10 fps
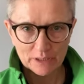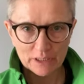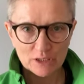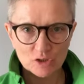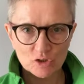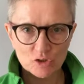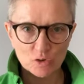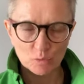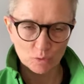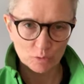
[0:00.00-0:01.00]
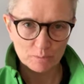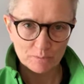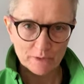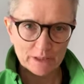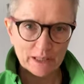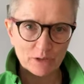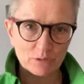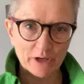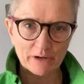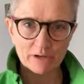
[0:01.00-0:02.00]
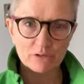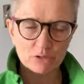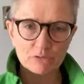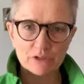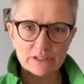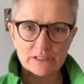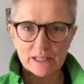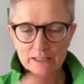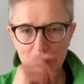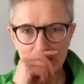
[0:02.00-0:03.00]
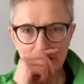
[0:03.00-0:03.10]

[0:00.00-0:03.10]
in your womb, in that whole area, your ovaries and that,